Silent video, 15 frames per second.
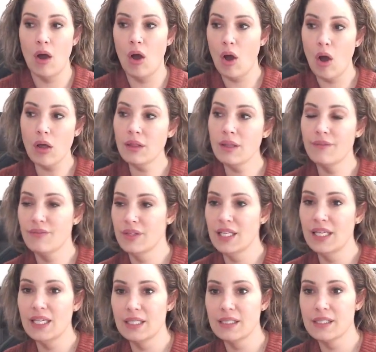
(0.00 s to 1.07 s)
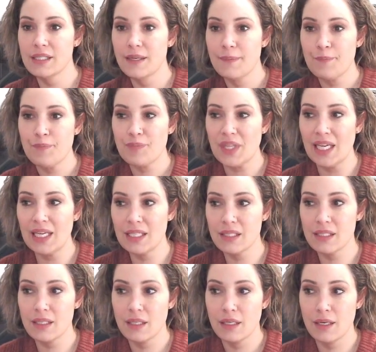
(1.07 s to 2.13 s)
all of this
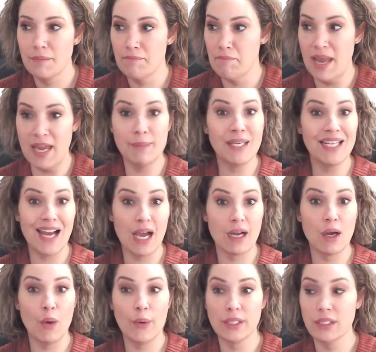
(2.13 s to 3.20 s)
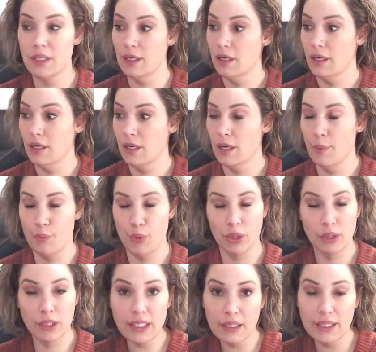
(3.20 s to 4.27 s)
is maybe not going to
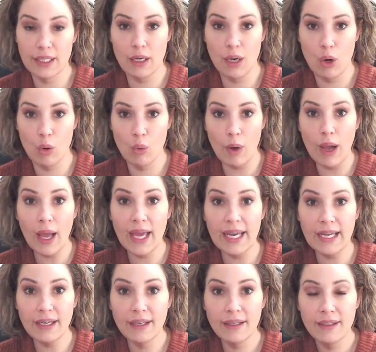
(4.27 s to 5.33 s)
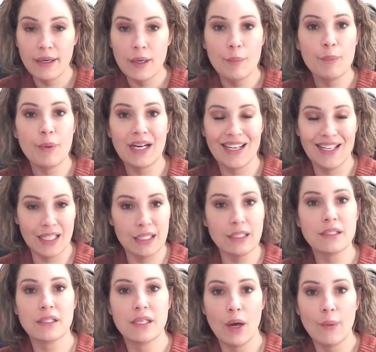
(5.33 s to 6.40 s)
completely go away, but it
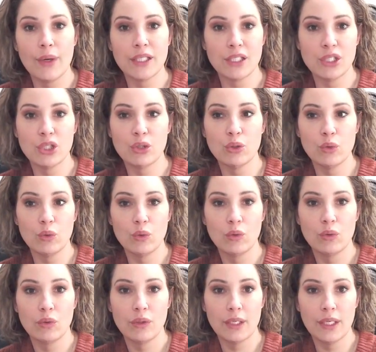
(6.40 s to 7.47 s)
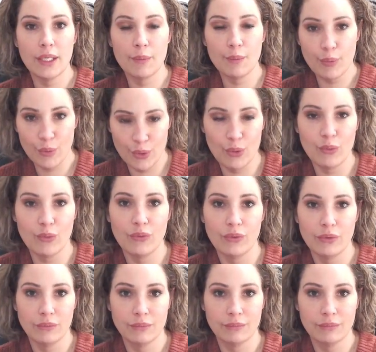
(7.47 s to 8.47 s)
is going to improve.